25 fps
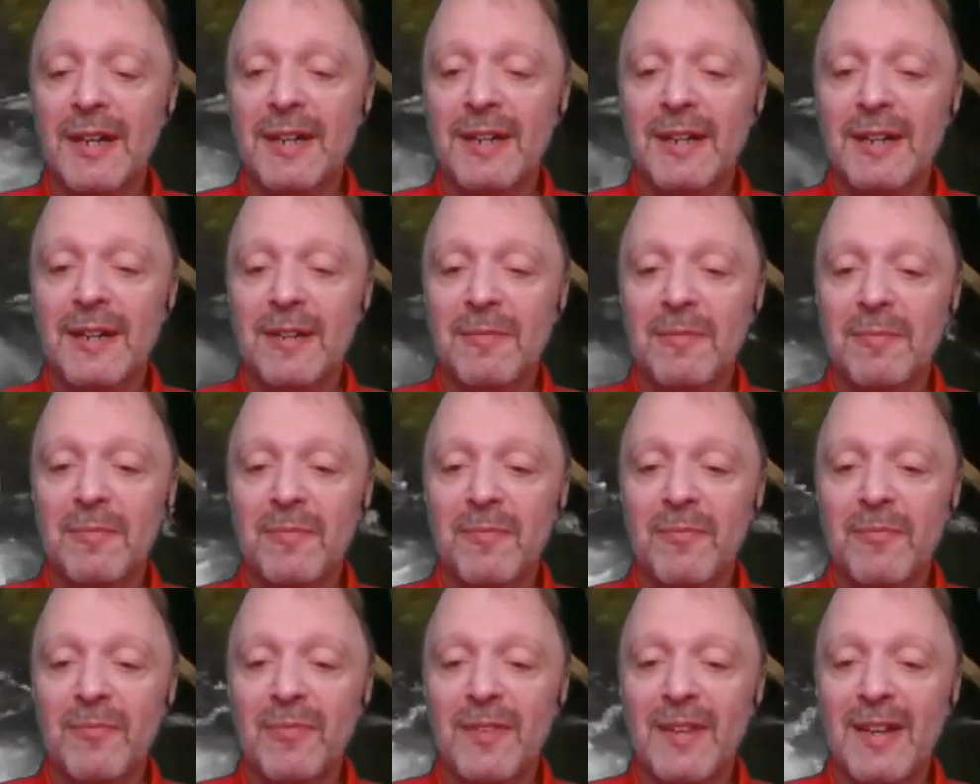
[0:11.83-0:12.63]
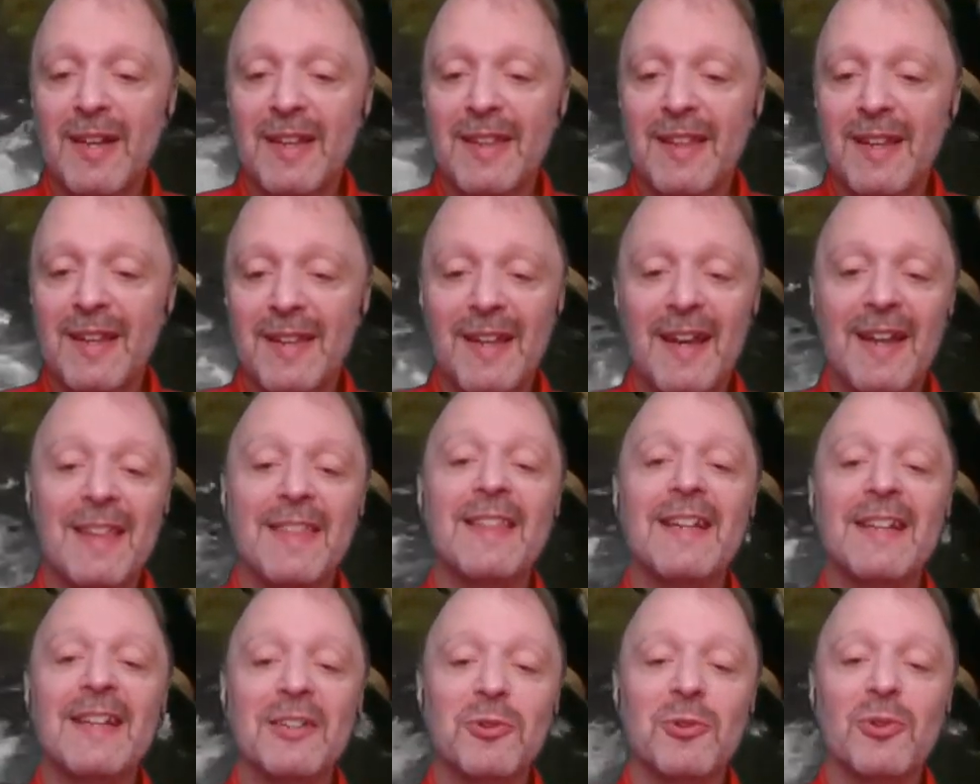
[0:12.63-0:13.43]
I
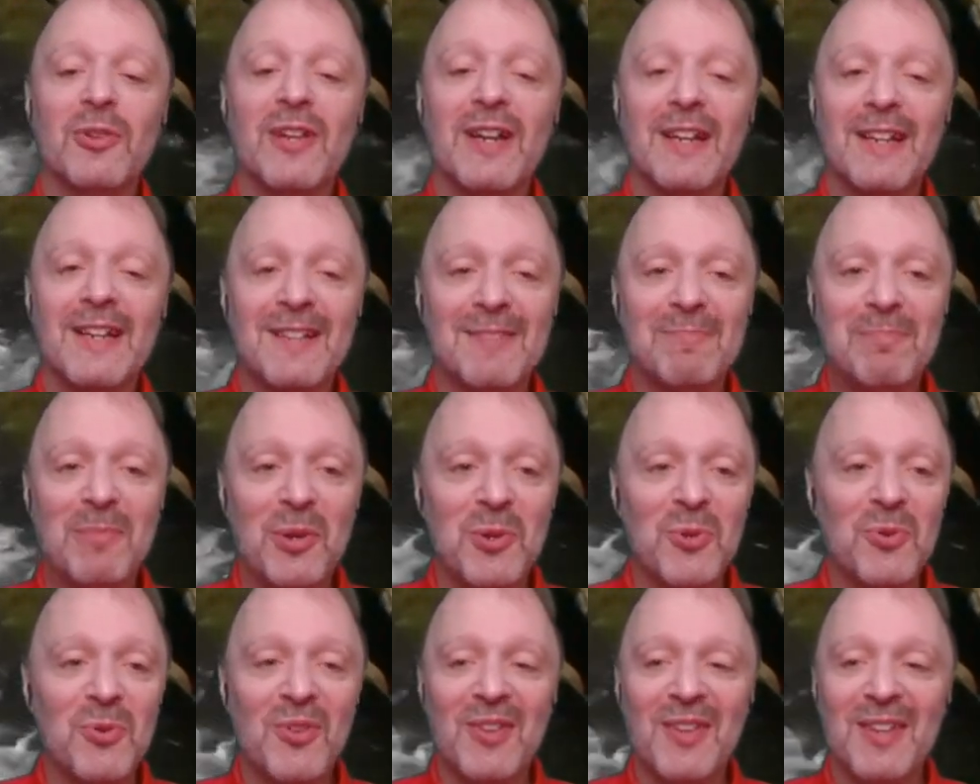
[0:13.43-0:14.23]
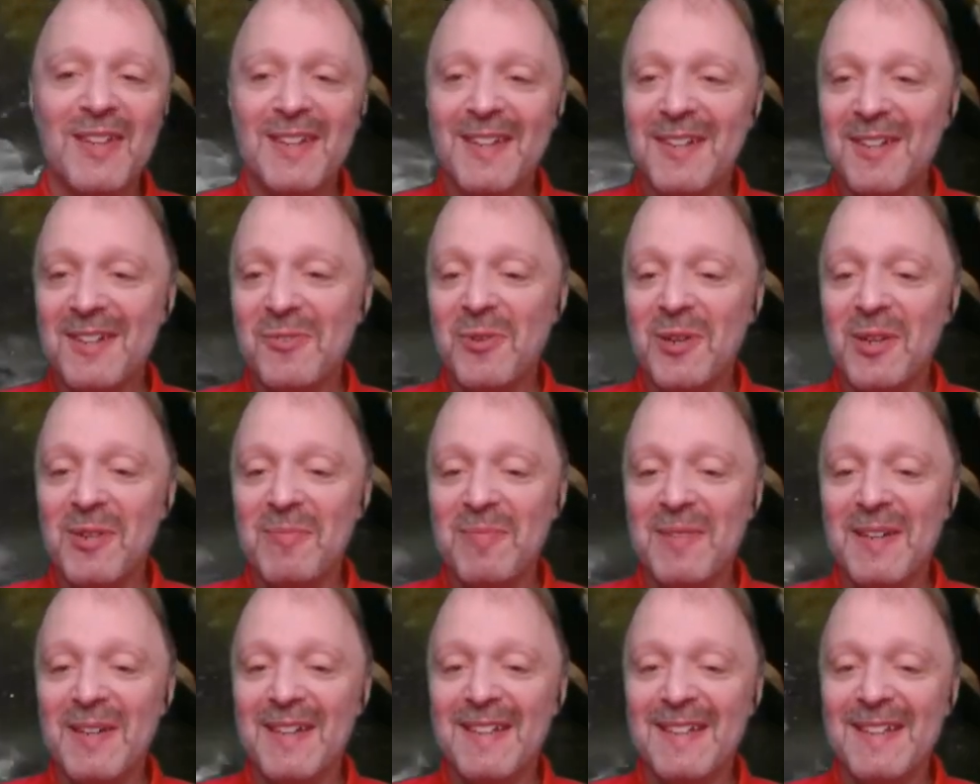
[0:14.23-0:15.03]
think you'll like both quite a
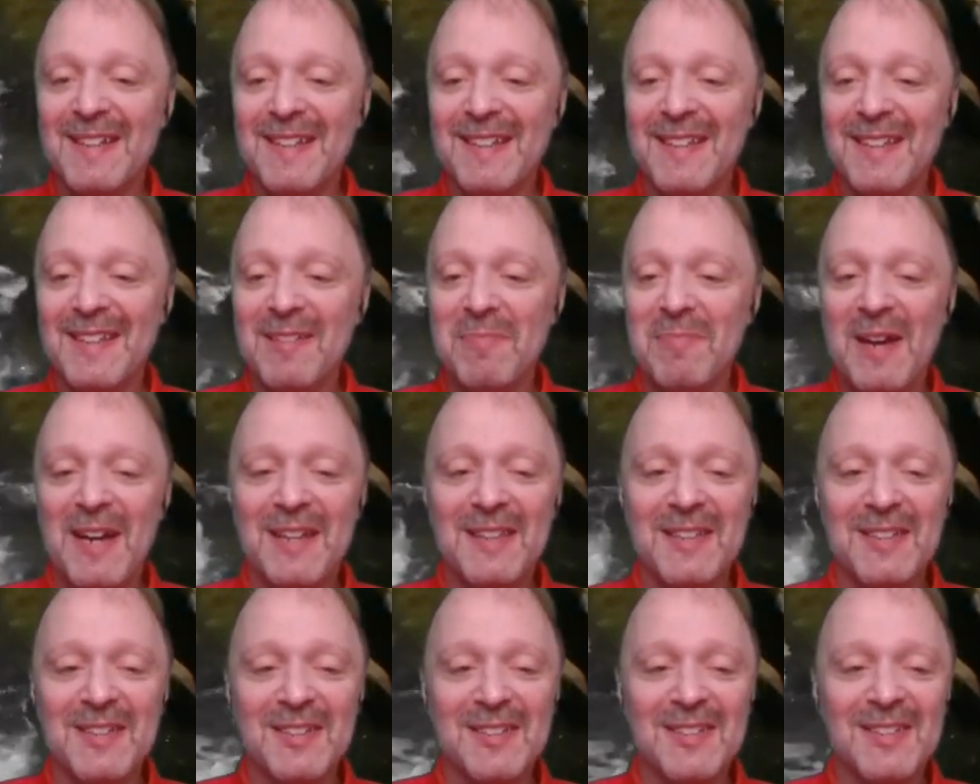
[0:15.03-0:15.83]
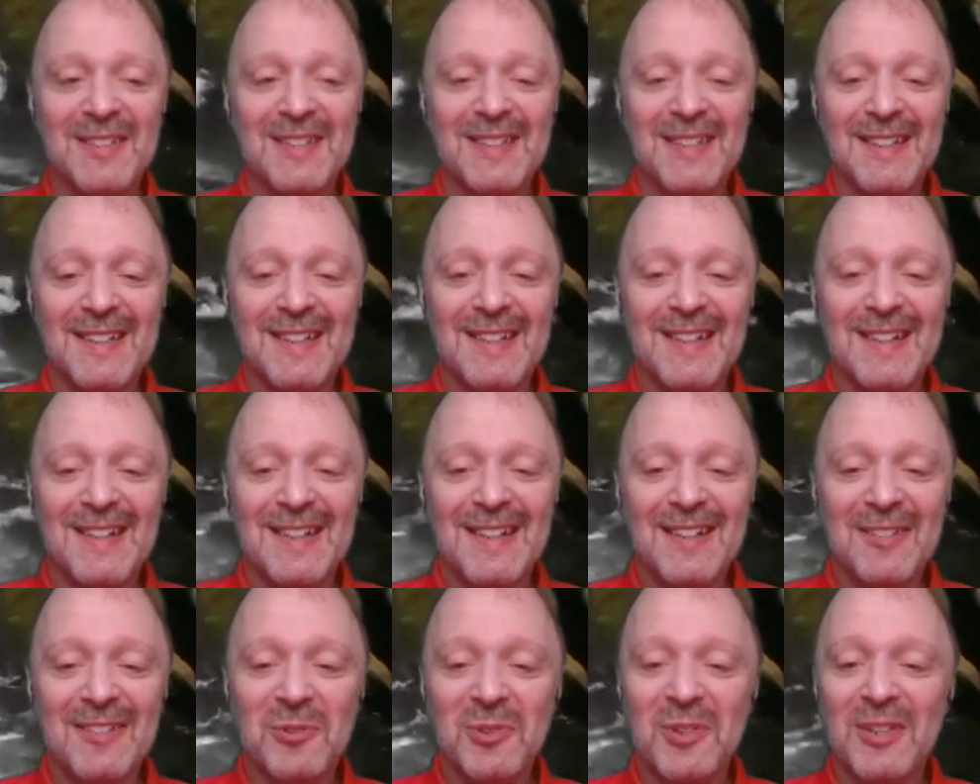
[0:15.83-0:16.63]
bit. The math is
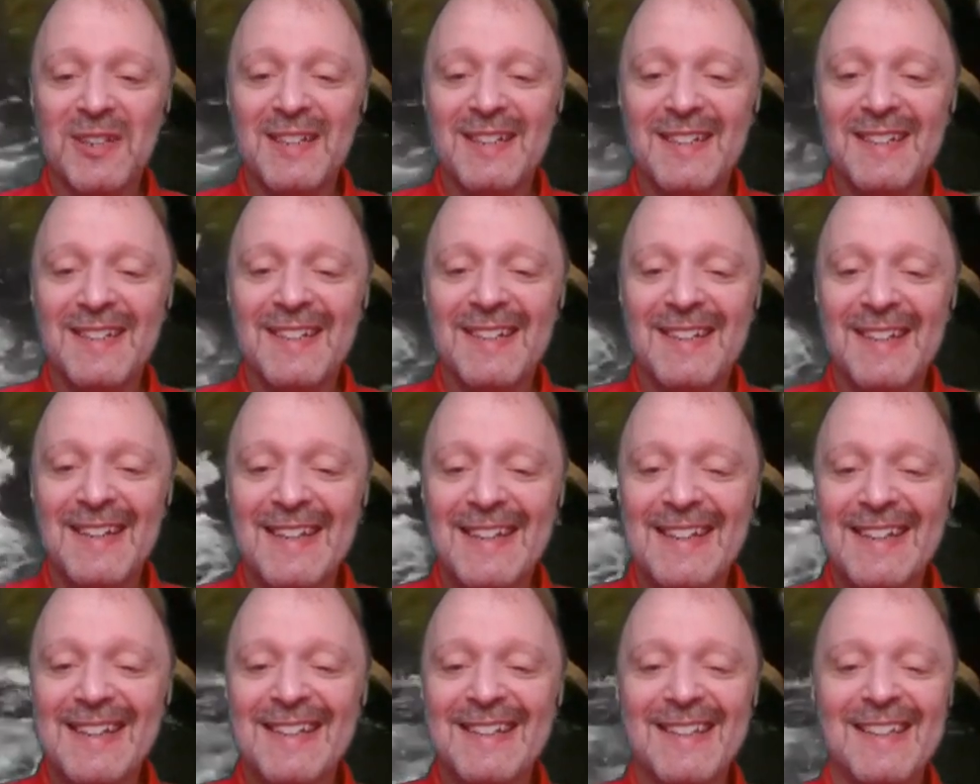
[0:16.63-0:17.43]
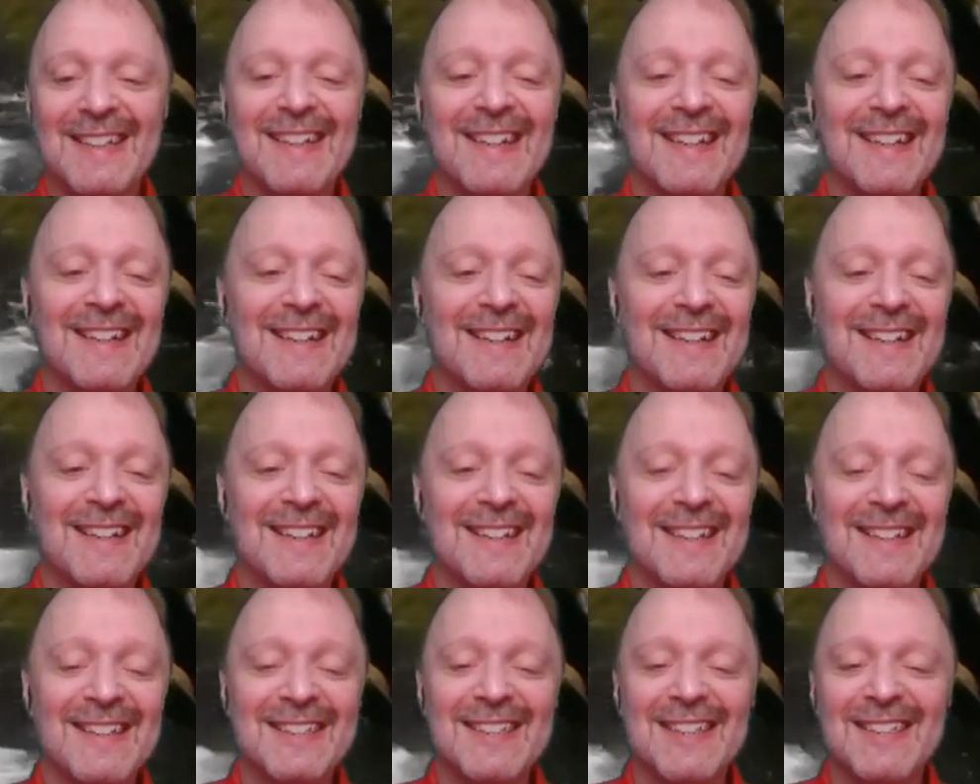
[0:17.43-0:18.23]
really neat
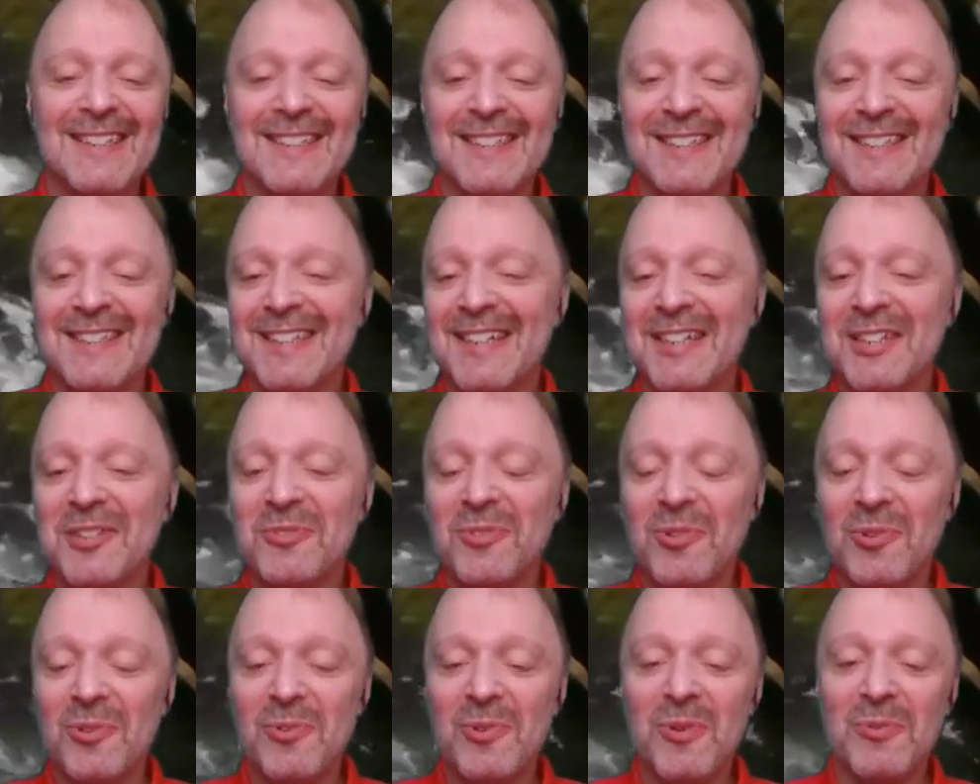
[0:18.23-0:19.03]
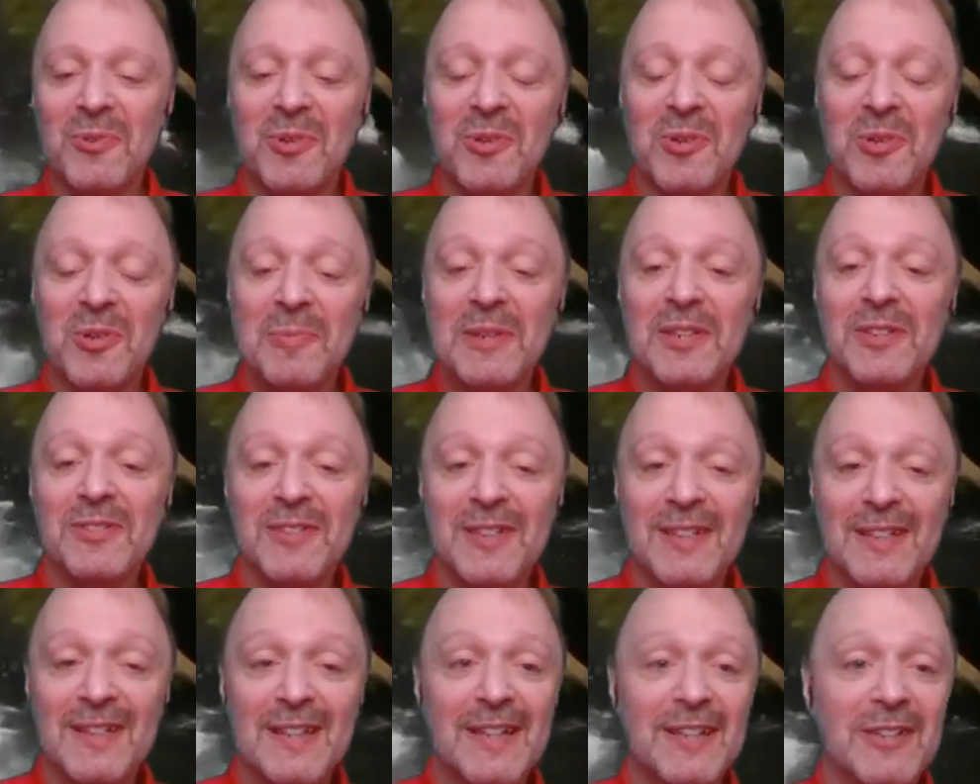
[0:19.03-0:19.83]
and it sets the stage for what we're going to be
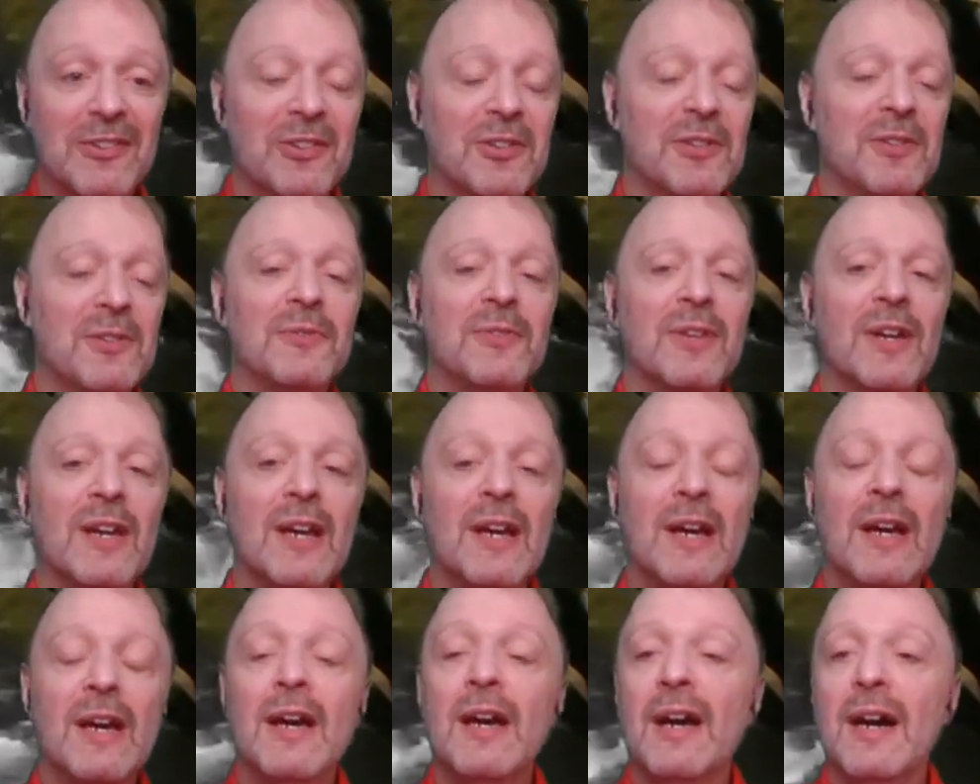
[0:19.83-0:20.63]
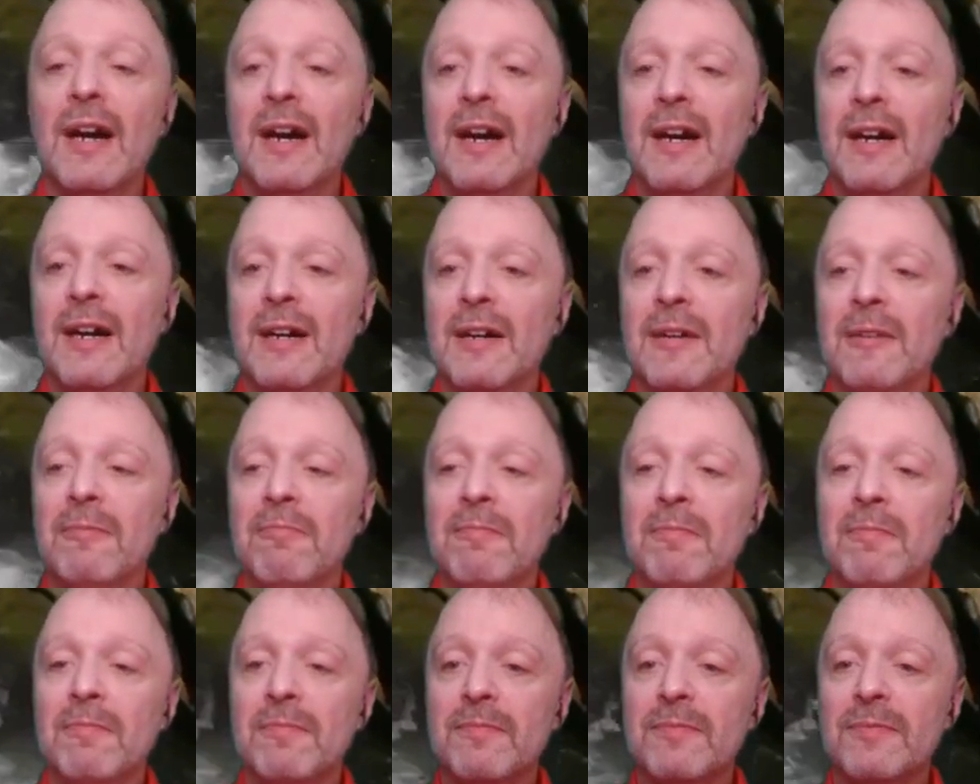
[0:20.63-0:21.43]
doing later
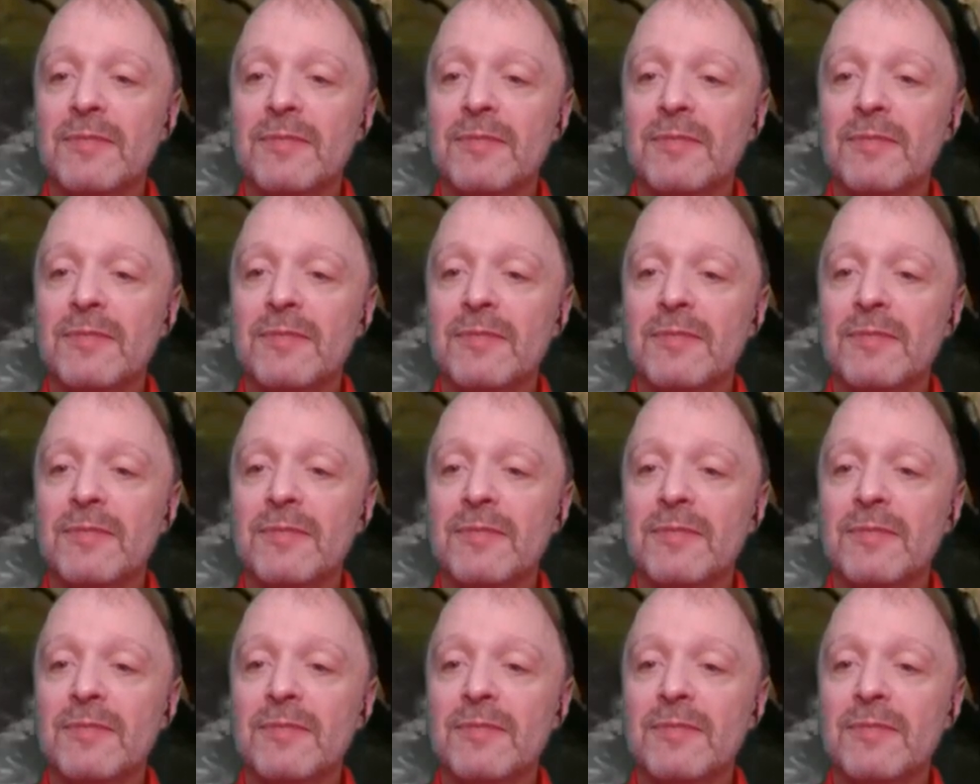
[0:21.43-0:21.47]
on.